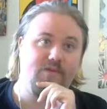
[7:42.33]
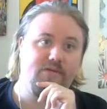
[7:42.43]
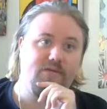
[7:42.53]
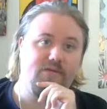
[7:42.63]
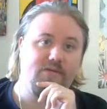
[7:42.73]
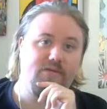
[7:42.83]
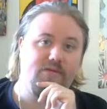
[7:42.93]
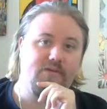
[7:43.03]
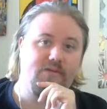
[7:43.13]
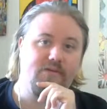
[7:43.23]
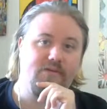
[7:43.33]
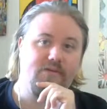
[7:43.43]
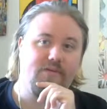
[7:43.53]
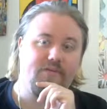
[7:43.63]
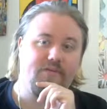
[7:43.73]

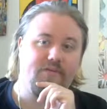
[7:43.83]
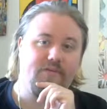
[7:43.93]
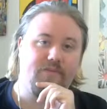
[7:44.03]
[no speech]